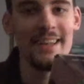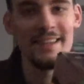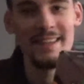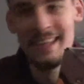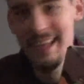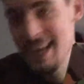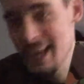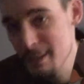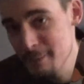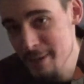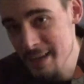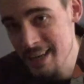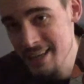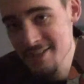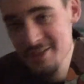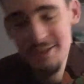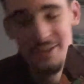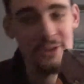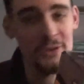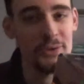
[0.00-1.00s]
the Animated
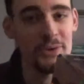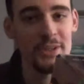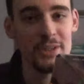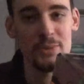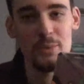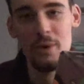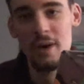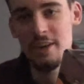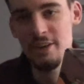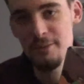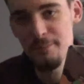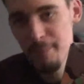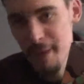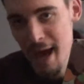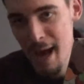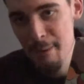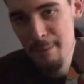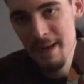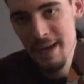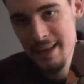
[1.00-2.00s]
Series, watching
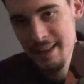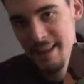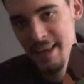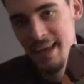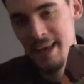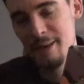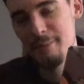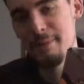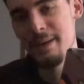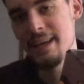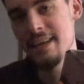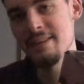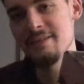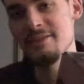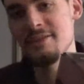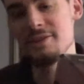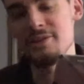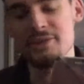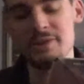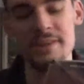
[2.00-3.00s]
Batman the Animated
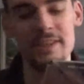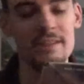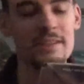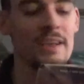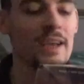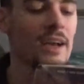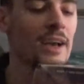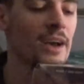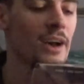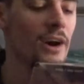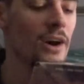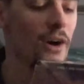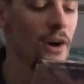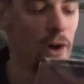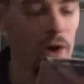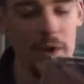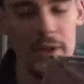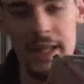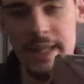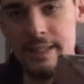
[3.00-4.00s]
Series,
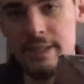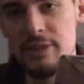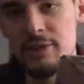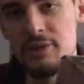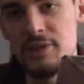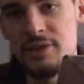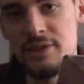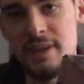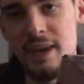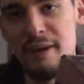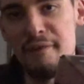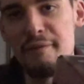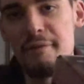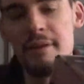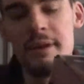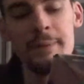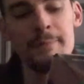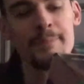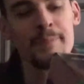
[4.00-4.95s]
all that good stuff.